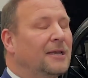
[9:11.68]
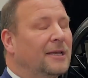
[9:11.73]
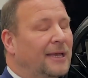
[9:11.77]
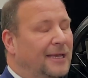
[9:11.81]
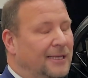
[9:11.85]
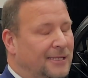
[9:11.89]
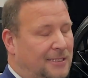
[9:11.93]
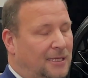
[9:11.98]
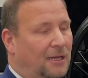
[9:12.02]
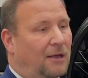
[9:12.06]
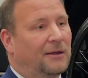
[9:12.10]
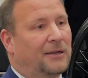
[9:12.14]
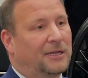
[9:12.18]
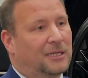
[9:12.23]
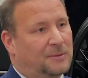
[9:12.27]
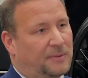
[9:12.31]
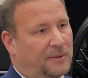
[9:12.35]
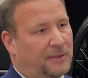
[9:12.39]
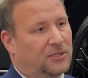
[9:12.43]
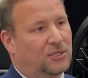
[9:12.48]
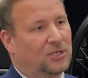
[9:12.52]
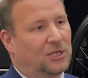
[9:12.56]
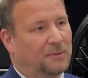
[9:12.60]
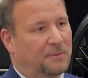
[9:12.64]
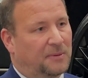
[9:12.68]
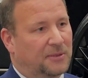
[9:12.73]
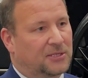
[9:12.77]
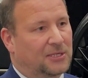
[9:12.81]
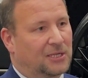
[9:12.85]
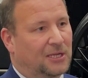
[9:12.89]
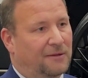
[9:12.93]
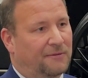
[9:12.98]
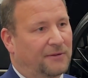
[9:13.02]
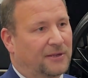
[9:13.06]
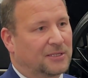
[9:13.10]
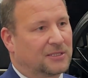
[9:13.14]
it's likely to be a cheaper
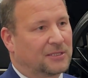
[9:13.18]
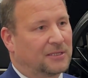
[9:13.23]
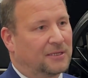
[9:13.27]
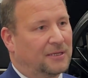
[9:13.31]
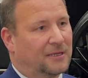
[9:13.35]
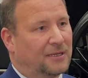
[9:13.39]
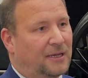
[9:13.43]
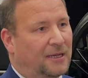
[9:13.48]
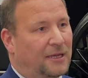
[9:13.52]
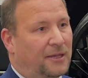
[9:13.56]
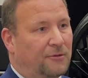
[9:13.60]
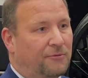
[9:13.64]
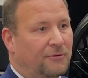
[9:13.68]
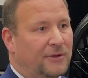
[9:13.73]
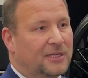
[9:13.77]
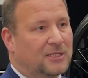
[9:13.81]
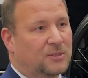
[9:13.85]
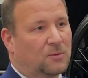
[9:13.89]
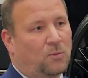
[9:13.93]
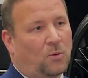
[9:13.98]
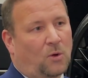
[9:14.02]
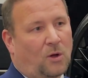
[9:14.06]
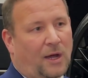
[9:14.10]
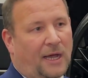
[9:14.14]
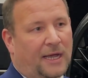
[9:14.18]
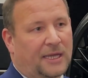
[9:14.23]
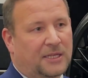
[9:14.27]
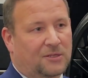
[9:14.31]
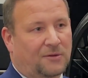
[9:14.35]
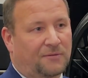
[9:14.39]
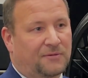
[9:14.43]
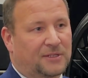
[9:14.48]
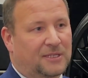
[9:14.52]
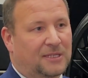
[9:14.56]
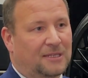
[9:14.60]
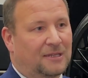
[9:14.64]
service. And the reason why is
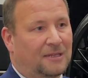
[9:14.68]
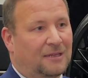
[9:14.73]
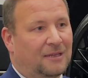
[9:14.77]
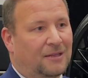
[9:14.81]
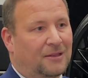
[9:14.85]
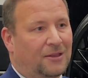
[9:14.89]
obviously